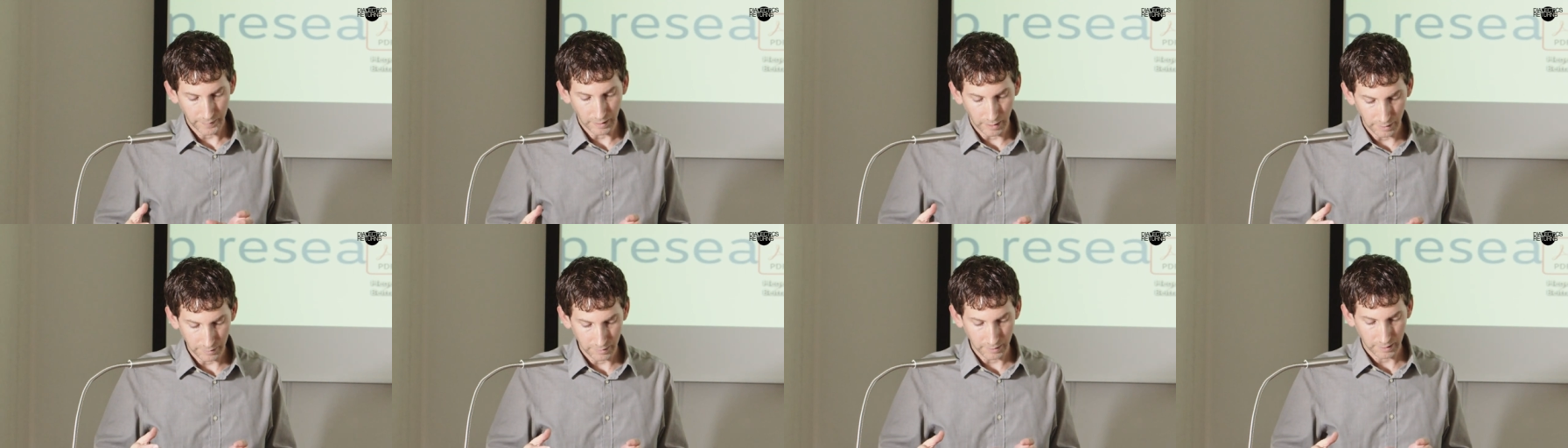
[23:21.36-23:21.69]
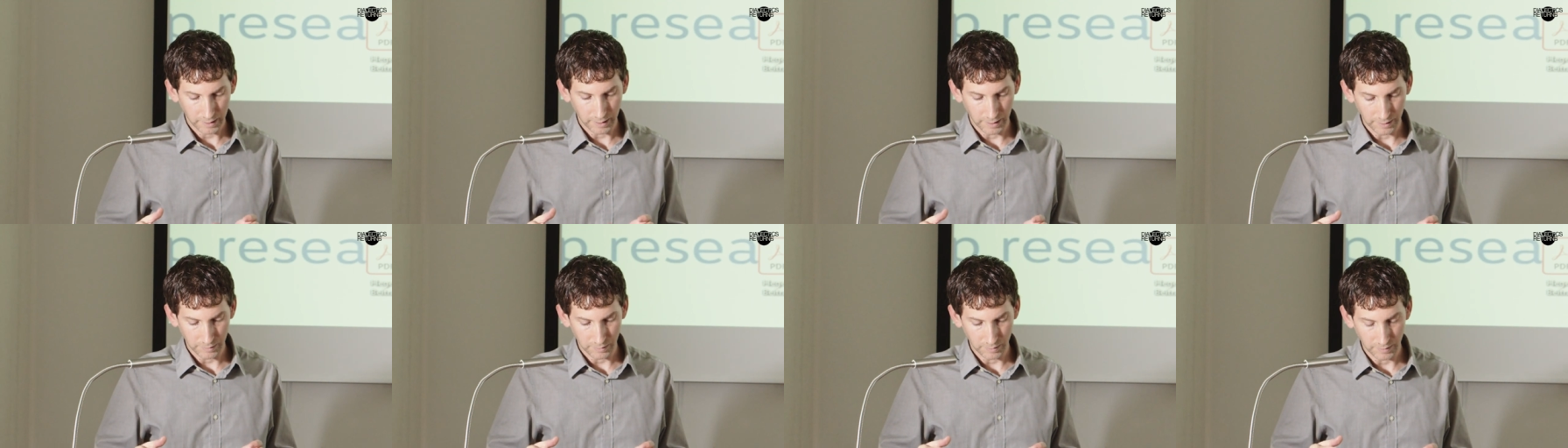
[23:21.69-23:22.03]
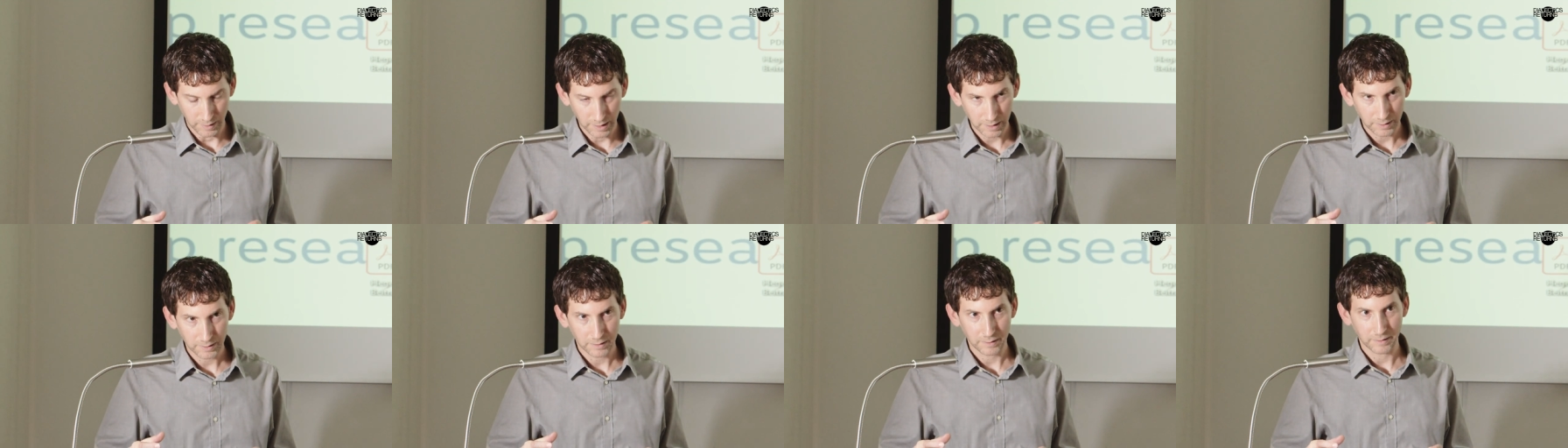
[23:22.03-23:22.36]
other
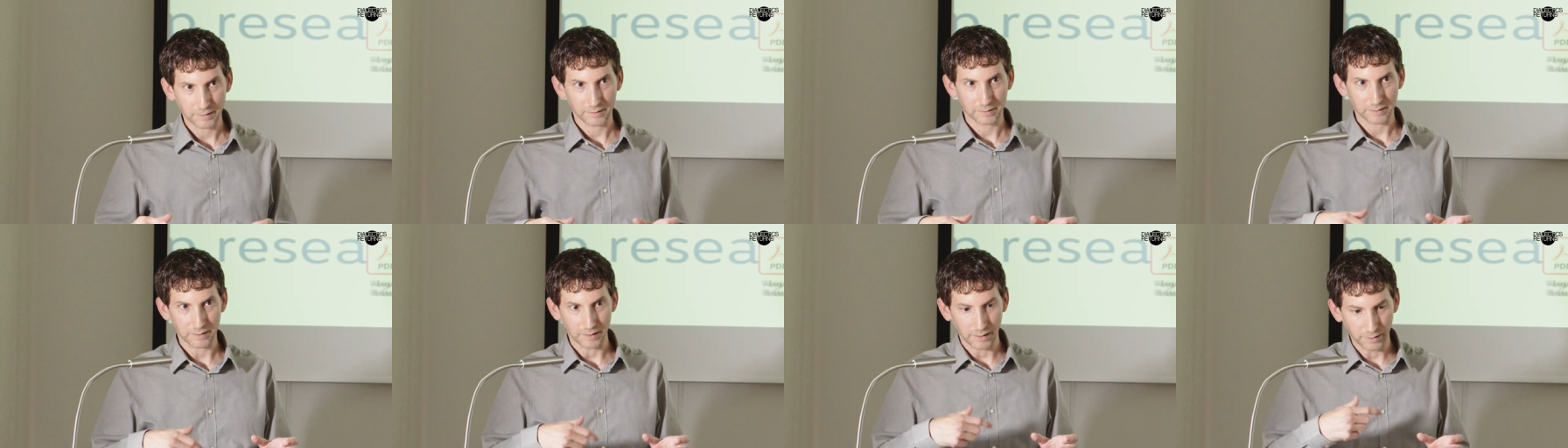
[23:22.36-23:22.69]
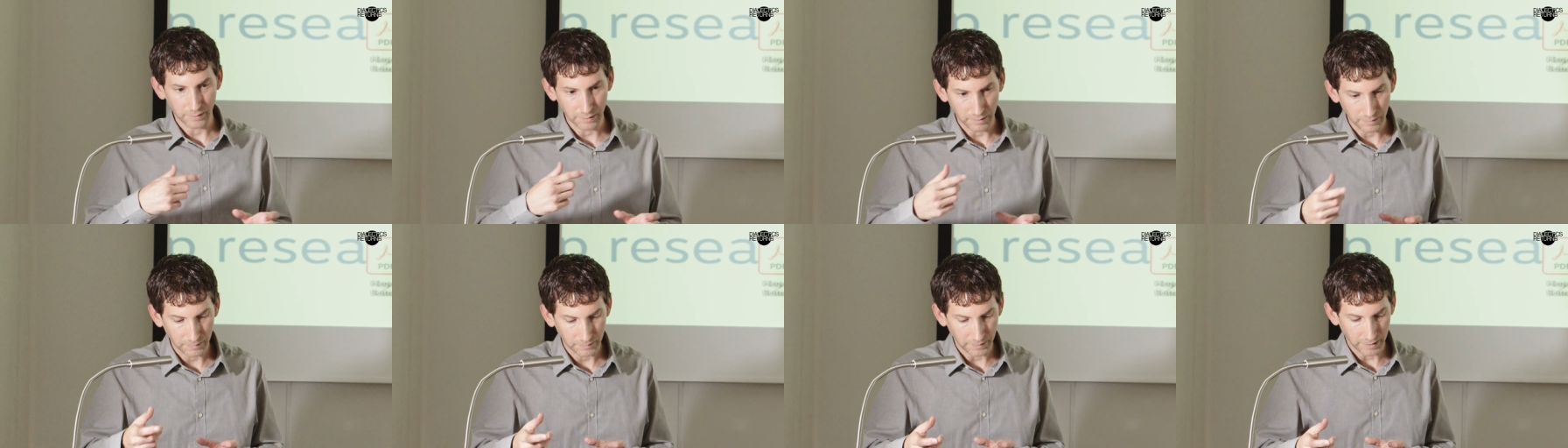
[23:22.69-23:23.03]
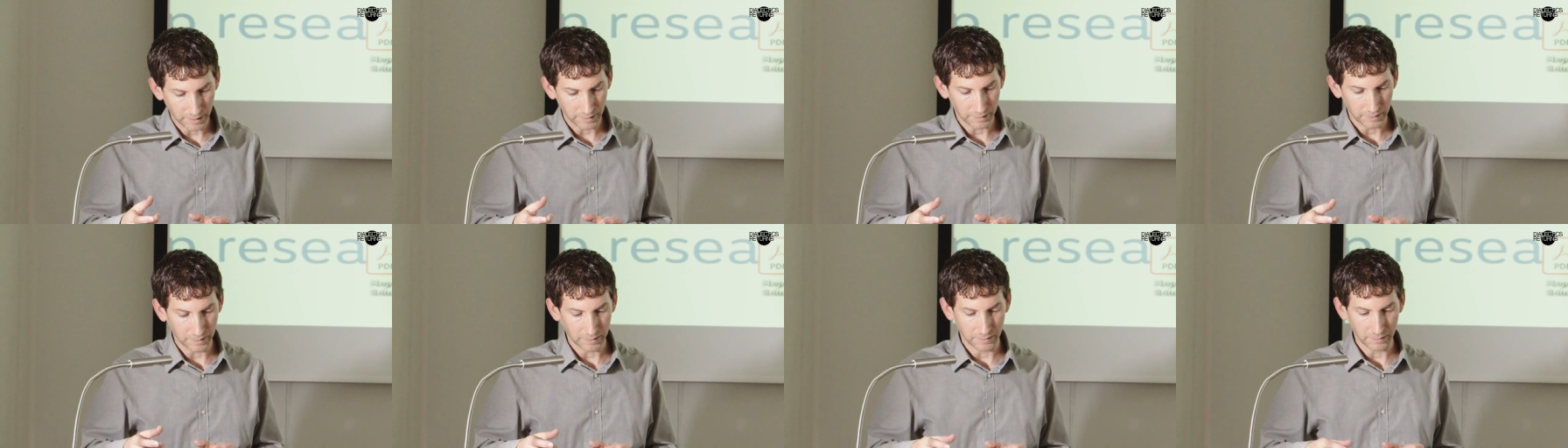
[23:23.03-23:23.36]
contradictions, other
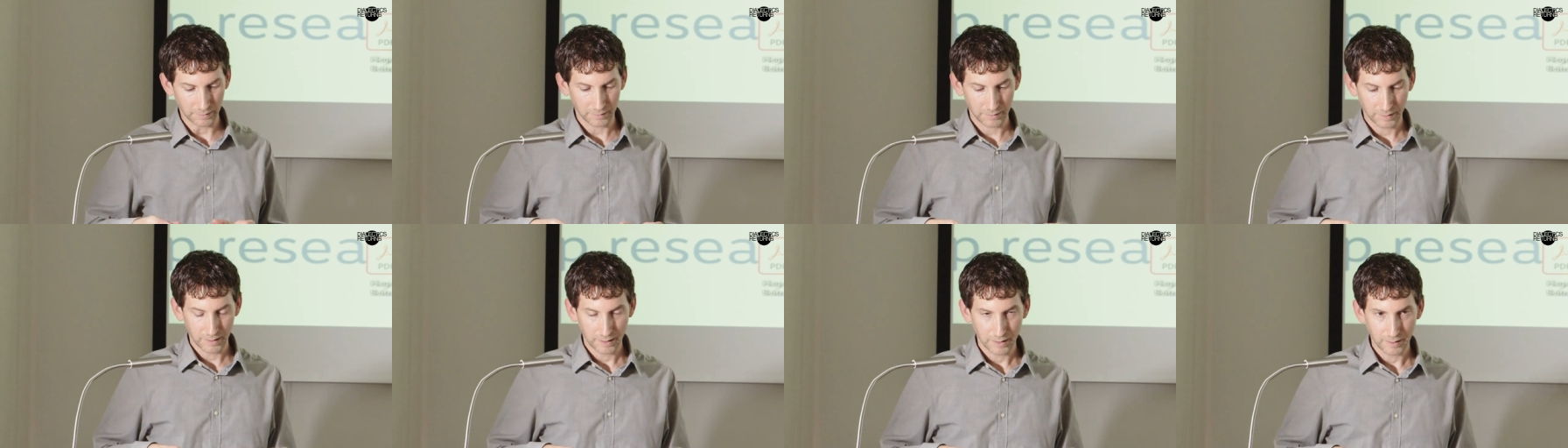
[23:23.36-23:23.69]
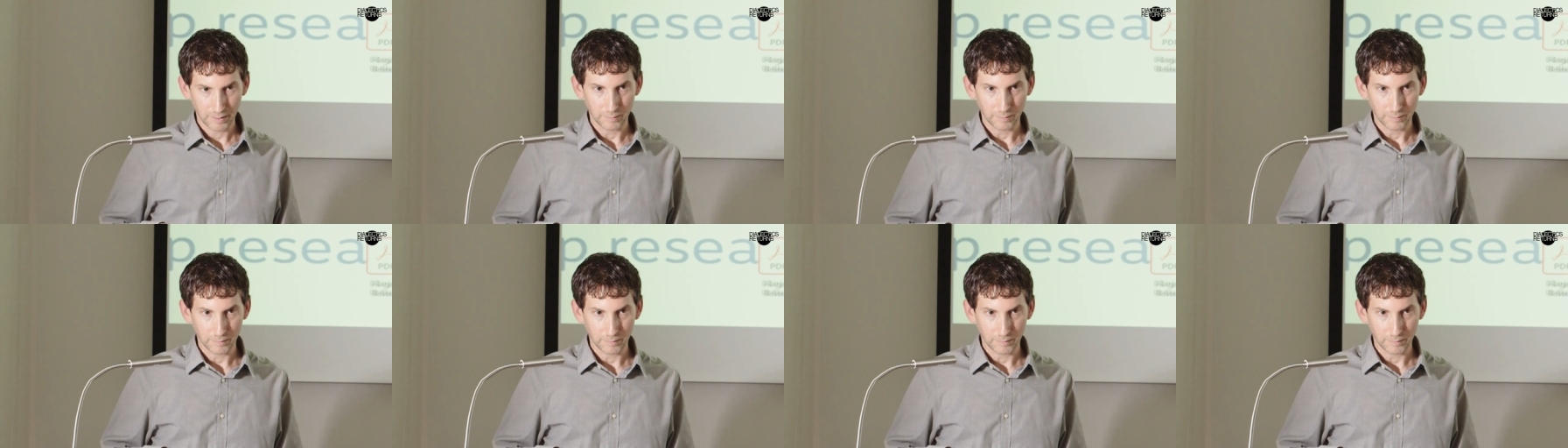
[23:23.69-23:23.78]
failures,